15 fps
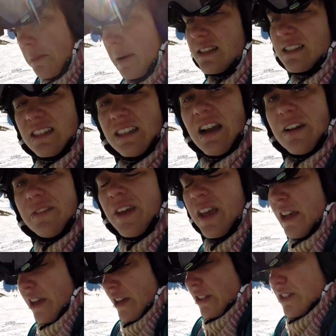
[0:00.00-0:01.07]
robust enough
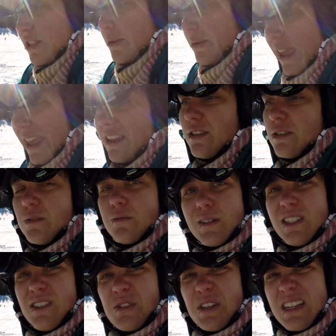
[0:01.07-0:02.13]
to handle
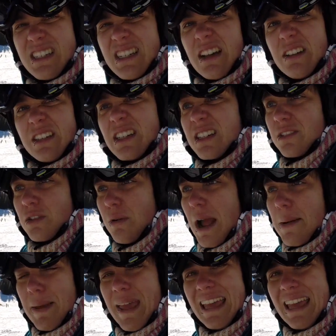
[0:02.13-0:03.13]
when you get dealt a crap